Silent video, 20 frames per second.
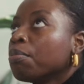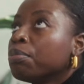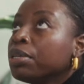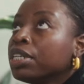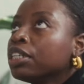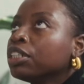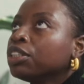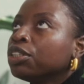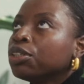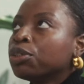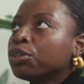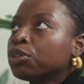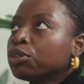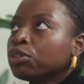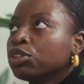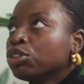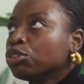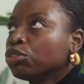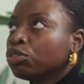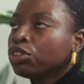being known
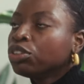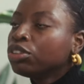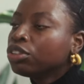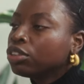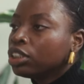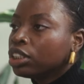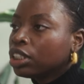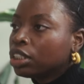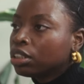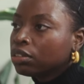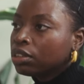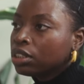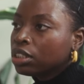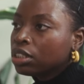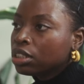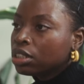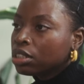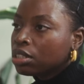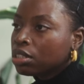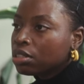to future
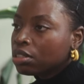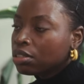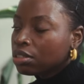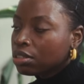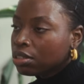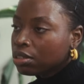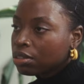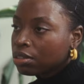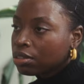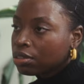generations.